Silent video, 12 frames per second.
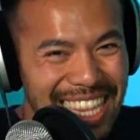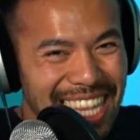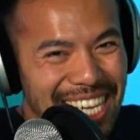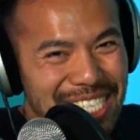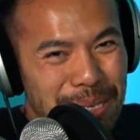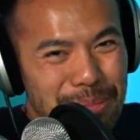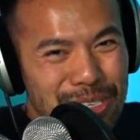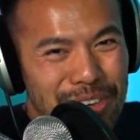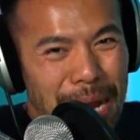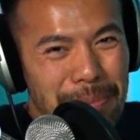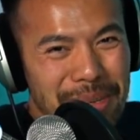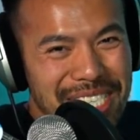hit that
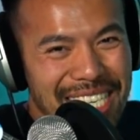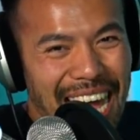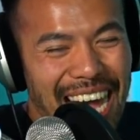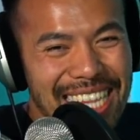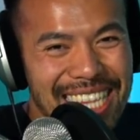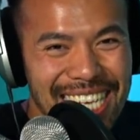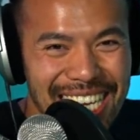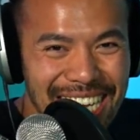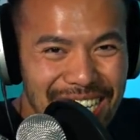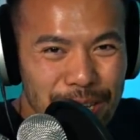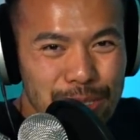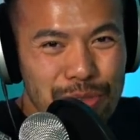subscribe button and the
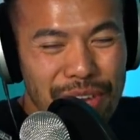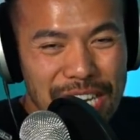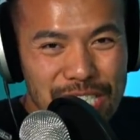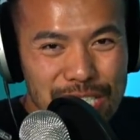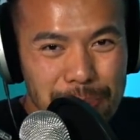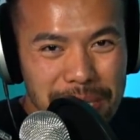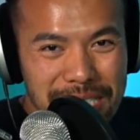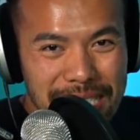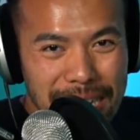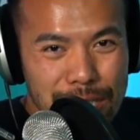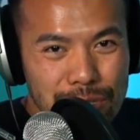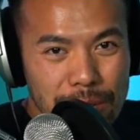notifications button
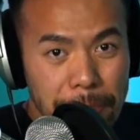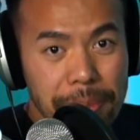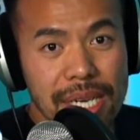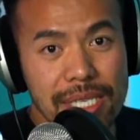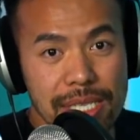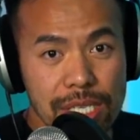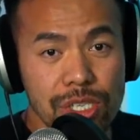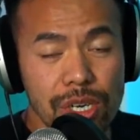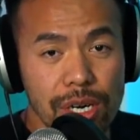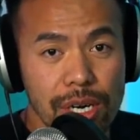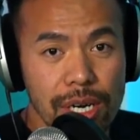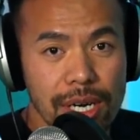next to it, because this
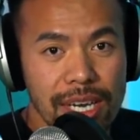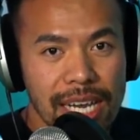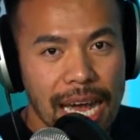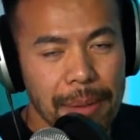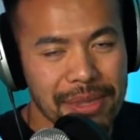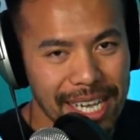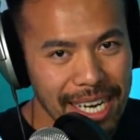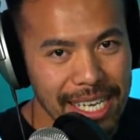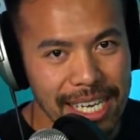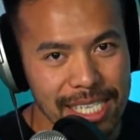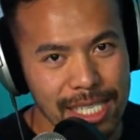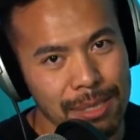year, I'm
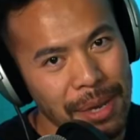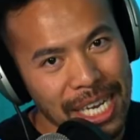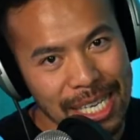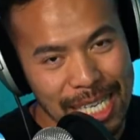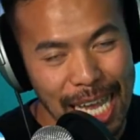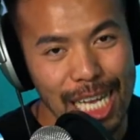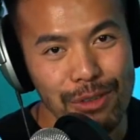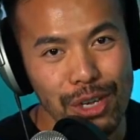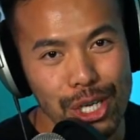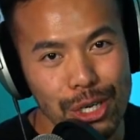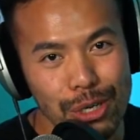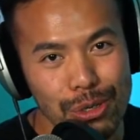dedicated to making daily
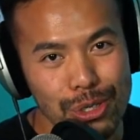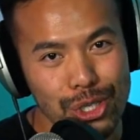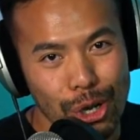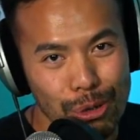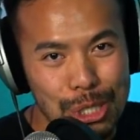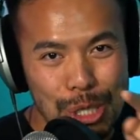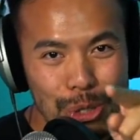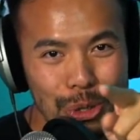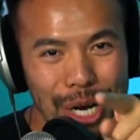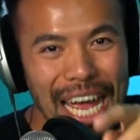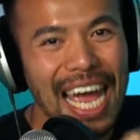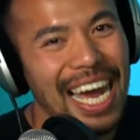videos to hold
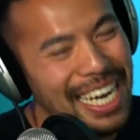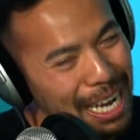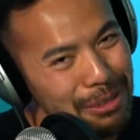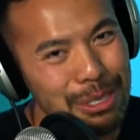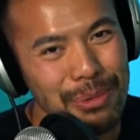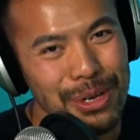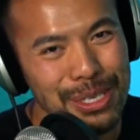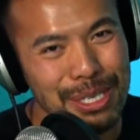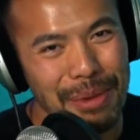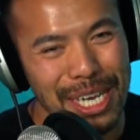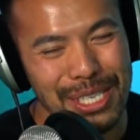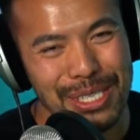you accountable
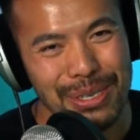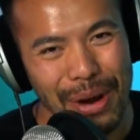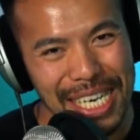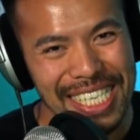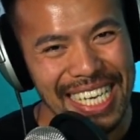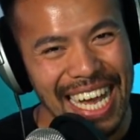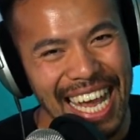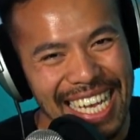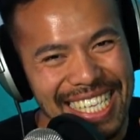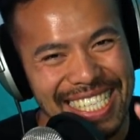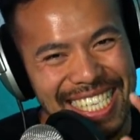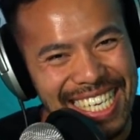to make twenty
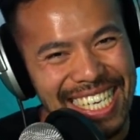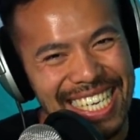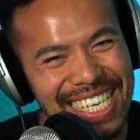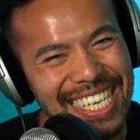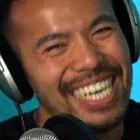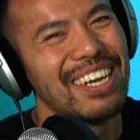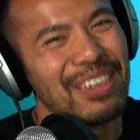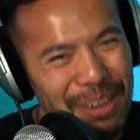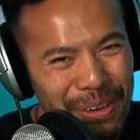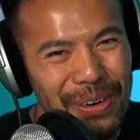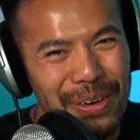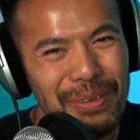eighteen
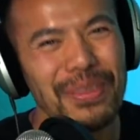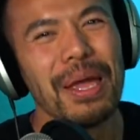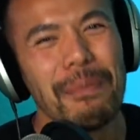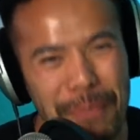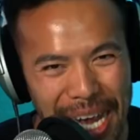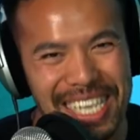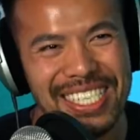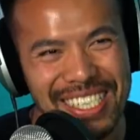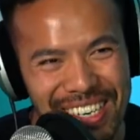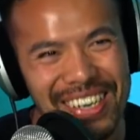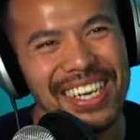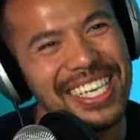your
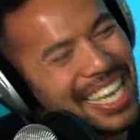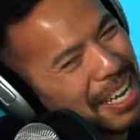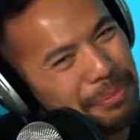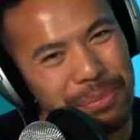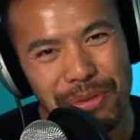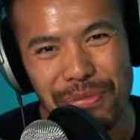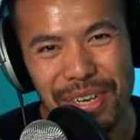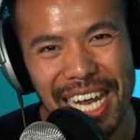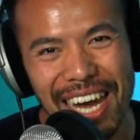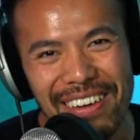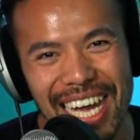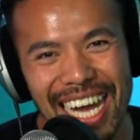best year yet. But for
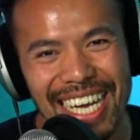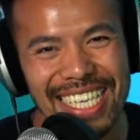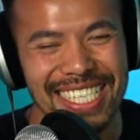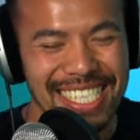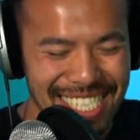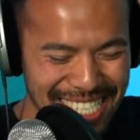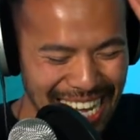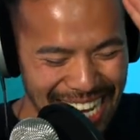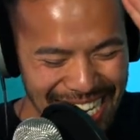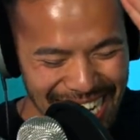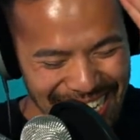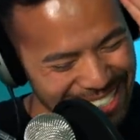now, guys,
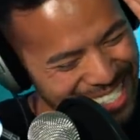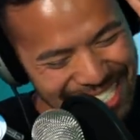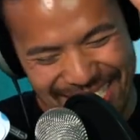signing out.